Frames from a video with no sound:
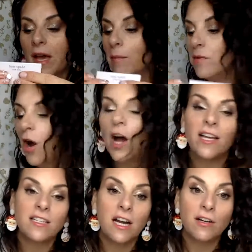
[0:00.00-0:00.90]
I'm not
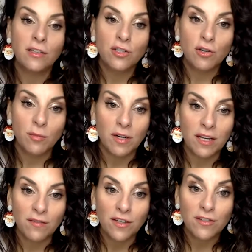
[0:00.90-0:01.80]
entirely sure I'm going to
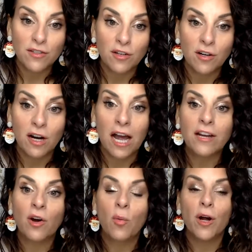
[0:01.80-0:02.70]
give these to her. I
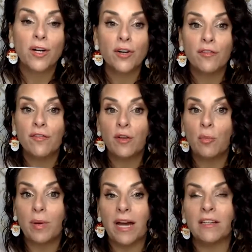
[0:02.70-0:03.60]
don't want her to feel
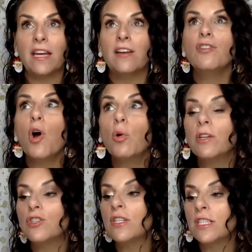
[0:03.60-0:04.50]
badly. I know
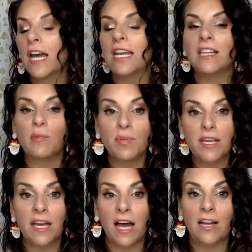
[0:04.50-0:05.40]
that she's getting the Be
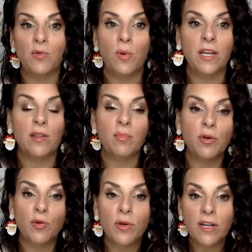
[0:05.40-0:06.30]
Kind Winnie the
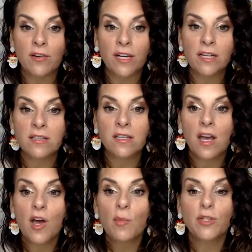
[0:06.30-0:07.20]
Pooh earrings,
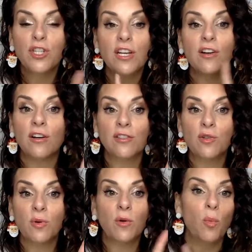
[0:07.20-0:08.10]
but she could also
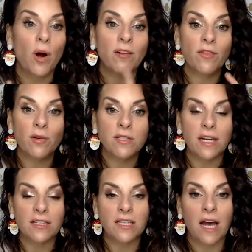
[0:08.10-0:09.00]
wear one of those at
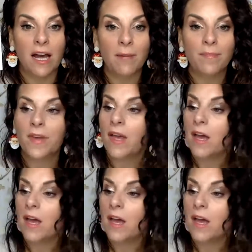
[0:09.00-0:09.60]
a time.